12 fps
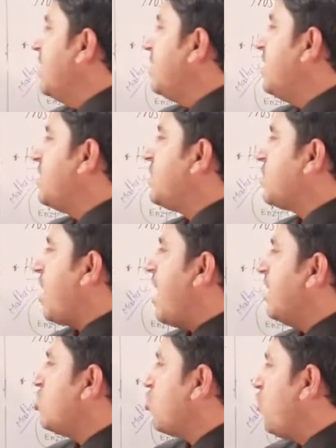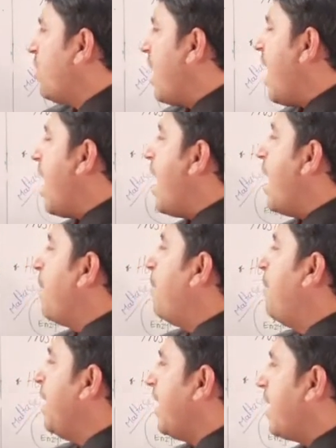the starch or a
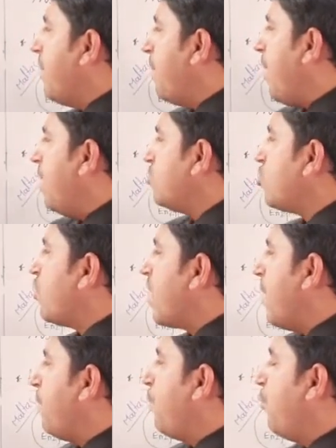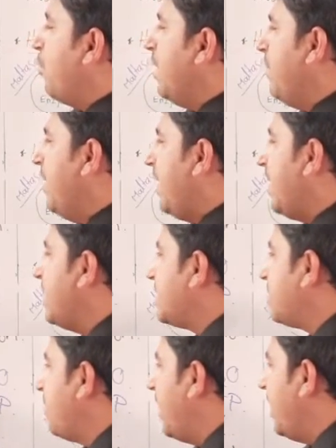big compound or a polymer
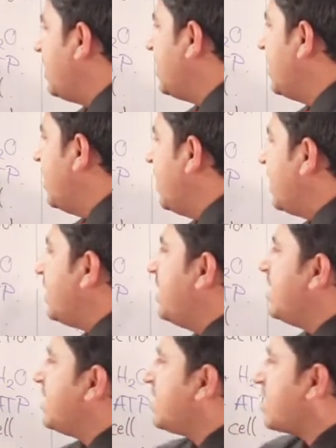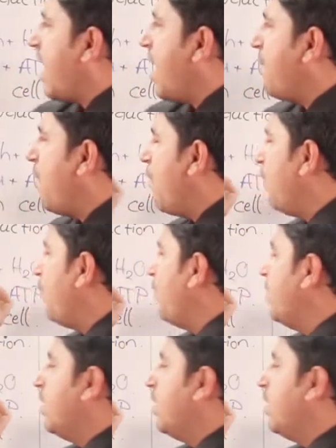is made. This type of